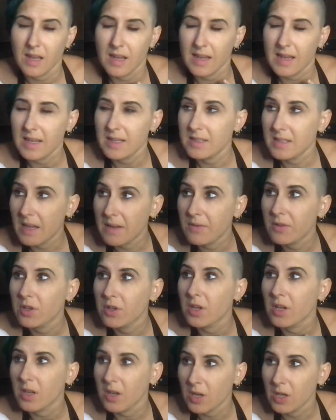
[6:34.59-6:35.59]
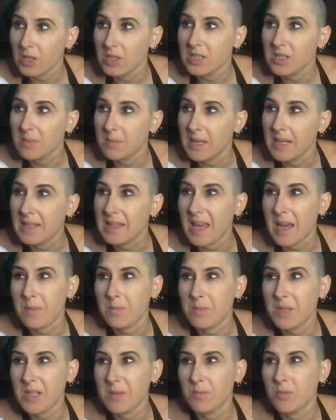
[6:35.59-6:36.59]
It never occurred to me
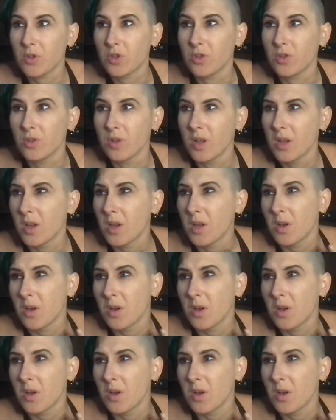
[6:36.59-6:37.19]
that people